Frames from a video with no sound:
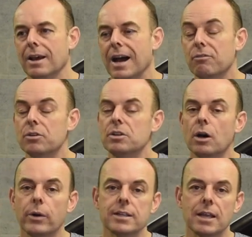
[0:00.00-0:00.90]
I've got
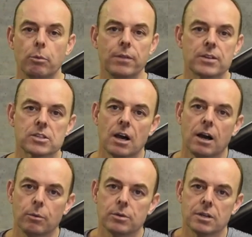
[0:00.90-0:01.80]
no idea when this
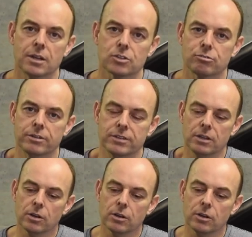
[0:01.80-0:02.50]
car was last driven.